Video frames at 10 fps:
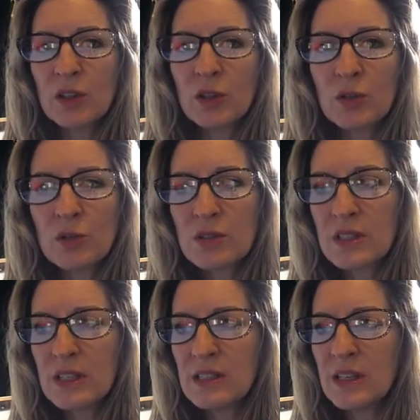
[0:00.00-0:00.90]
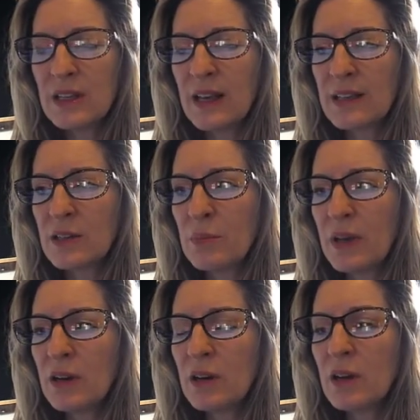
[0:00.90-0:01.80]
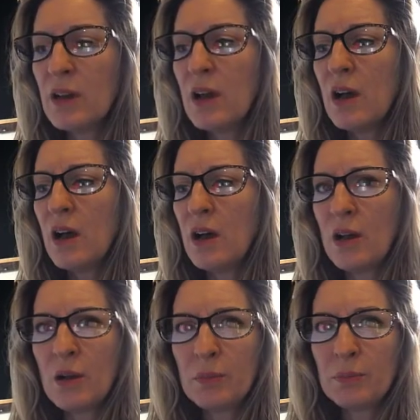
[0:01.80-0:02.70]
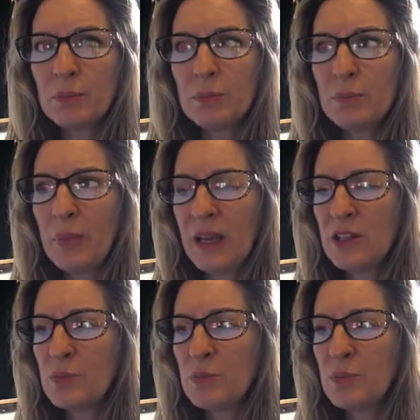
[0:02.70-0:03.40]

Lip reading: Google sees it as a better page